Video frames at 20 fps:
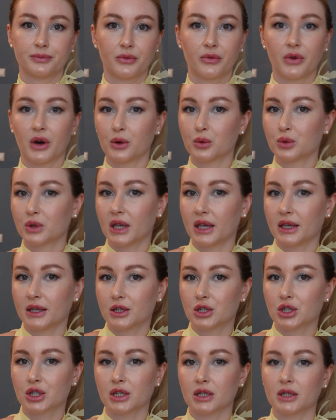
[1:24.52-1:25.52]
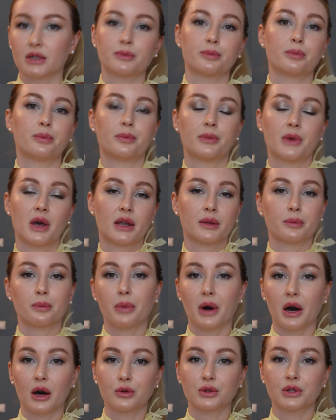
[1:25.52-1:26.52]
foundation and
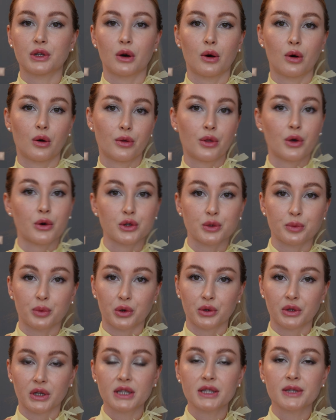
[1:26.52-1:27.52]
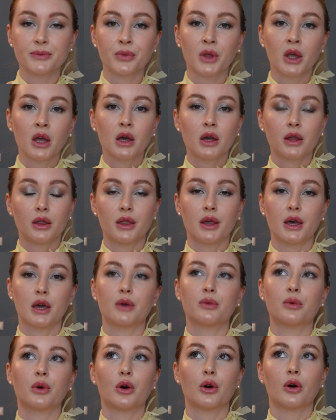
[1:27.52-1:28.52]
powder, all those products,
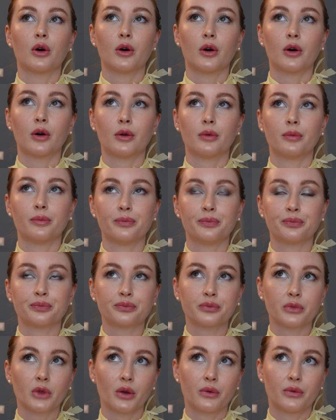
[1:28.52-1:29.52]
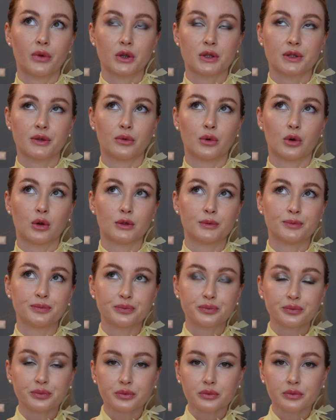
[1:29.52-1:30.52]
they were, first of all,